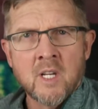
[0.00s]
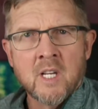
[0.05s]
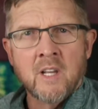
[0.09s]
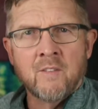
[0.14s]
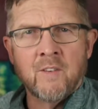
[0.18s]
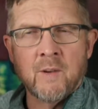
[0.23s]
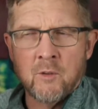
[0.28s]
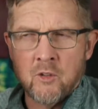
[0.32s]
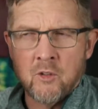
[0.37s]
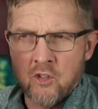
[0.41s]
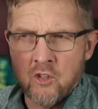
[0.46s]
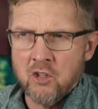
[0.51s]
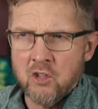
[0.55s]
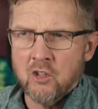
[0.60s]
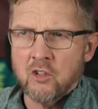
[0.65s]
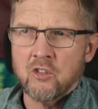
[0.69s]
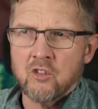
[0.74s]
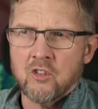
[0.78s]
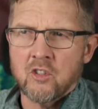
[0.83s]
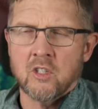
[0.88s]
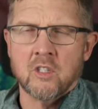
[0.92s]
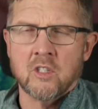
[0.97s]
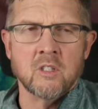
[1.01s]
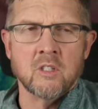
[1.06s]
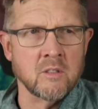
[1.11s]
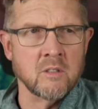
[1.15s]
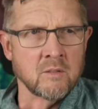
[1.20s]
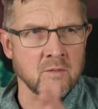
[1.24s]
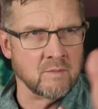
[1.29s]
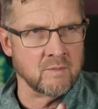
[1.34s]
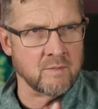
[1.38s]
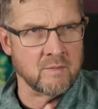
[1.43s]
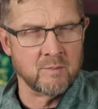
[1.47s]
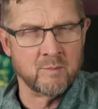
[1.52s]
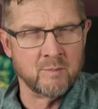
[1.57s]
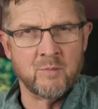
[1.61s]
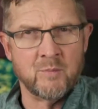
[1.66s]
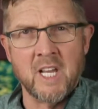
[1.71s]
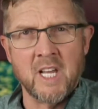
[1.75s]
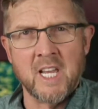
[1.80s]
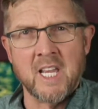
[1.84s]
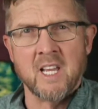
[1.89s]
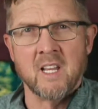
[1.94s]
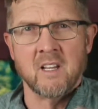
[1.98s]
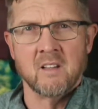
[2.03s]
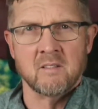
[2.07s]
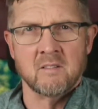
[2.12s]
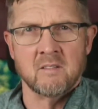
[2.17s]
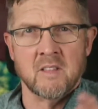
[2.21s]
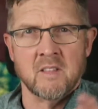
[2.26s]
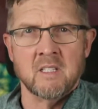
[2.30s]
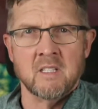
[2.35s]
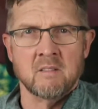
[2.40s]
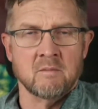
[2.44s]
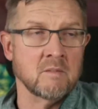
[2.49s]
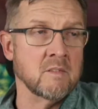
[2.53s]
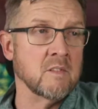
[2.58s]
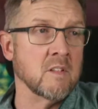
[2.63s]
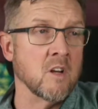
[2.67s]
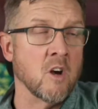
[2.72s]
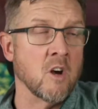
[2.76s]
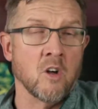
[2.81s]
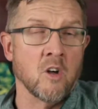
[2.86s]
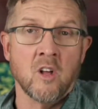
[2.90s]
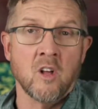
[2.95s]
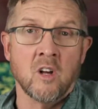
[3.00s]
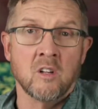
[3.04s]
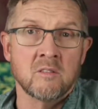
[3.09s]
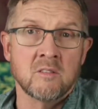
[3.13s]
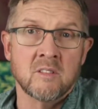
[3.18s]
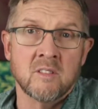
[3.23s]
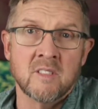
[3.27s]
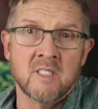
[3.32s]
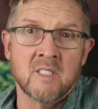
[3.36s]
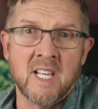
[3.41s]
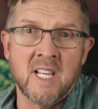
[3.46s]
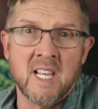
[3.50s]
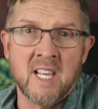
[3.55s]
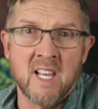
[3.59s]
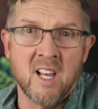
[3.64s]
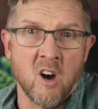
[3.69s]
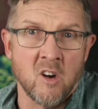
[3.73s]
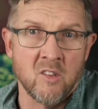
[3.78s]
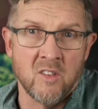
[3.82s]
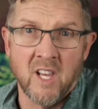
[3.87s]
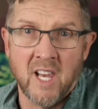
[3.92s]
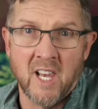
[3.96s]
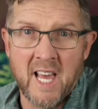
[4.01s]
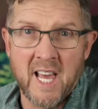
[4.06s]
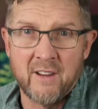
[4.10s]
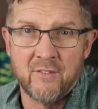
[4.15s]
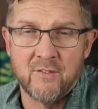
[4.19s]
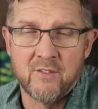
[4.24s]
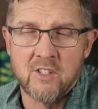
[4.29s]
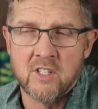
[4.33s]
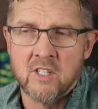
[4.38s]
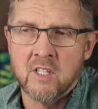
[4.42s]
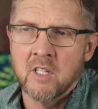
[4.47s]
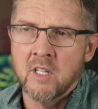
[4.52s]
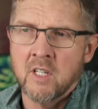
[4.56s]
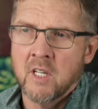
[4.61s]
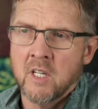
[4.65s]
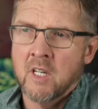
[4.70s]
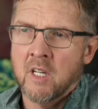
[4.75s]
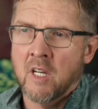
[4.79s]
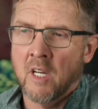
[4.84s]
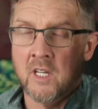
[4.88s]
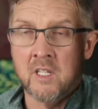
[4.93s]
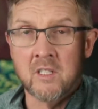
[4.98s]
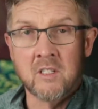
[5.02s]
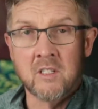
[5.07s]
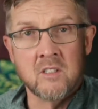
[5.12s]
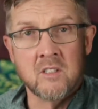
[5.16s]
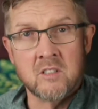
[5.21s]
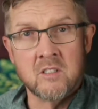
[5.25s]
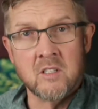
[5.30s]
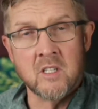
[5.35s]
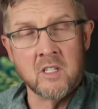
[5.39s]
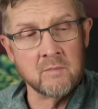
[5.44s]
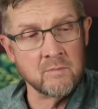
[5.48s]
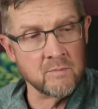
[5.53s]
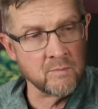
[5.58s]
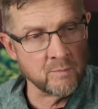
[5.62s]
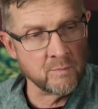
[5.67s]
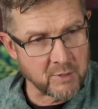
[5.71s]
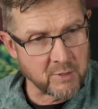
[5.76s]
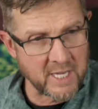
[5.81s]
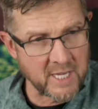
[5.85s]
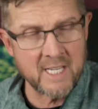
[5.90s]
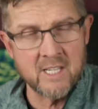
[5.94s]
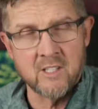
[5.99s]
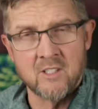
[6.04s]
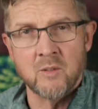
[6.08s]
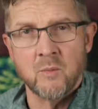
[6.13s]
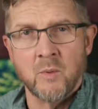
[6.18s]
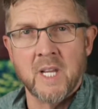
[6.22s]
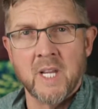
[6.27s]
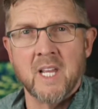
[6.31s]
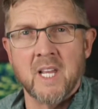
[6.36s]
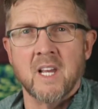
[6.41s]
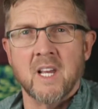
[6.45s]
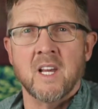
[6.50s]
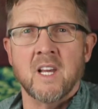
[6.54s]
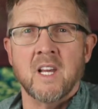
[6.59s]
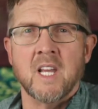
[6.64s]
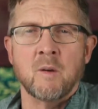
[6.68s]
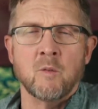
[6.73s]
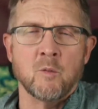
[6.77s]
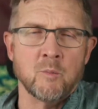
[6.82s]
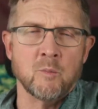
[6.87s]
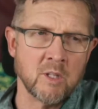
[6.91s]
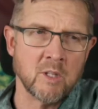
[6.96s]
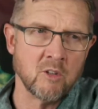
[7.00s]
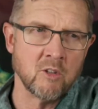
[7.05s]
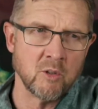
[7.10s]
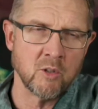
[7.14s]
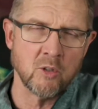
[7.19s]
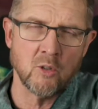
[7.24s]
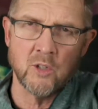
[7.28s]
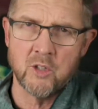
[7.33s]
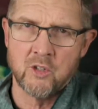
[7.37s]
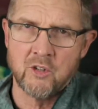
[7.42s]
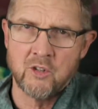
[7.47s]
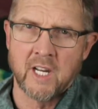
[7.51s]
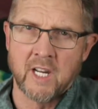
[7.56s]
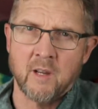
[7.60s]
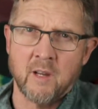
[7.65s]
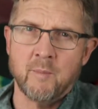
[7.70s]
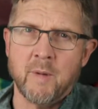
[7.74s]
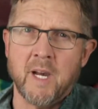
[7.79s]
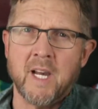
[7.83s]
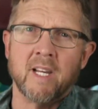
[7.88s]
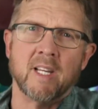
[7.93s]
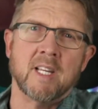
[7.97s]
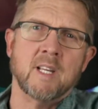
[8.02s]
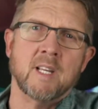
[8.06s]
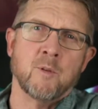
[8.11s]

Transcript: If he was just playing on the left and playing as a winger, he wouldn't be doing all the tracking back.